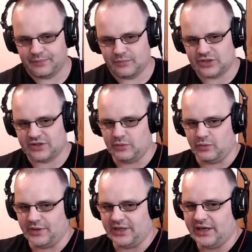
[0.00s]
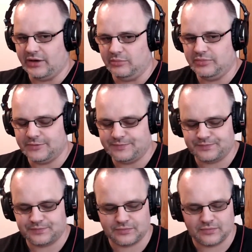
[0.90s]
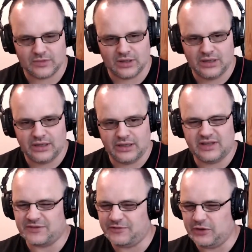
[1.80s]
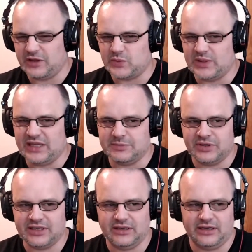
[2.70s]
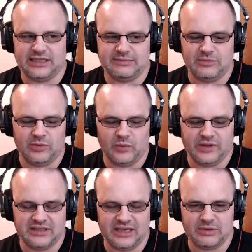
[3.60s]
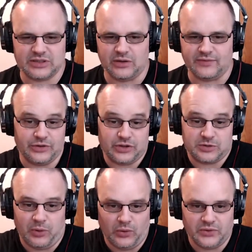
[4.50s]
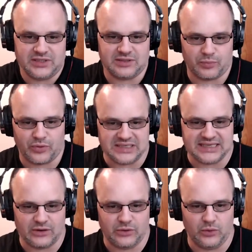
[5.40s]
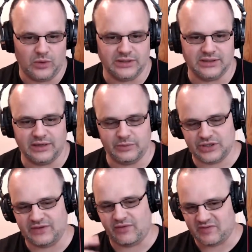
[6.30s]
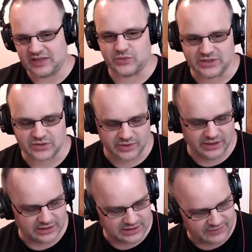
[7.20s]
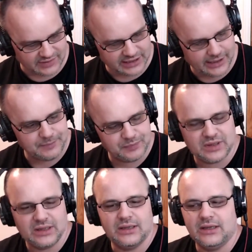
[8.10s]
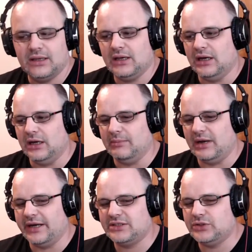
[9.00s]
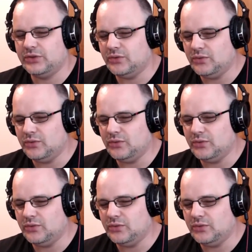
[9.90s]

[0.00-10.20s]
Which I think will really help. There's a few things we need to put in, like at the moment when the game is over, it just pauses and prints out who won. Like we should have a victory screen and stuff like that. I do.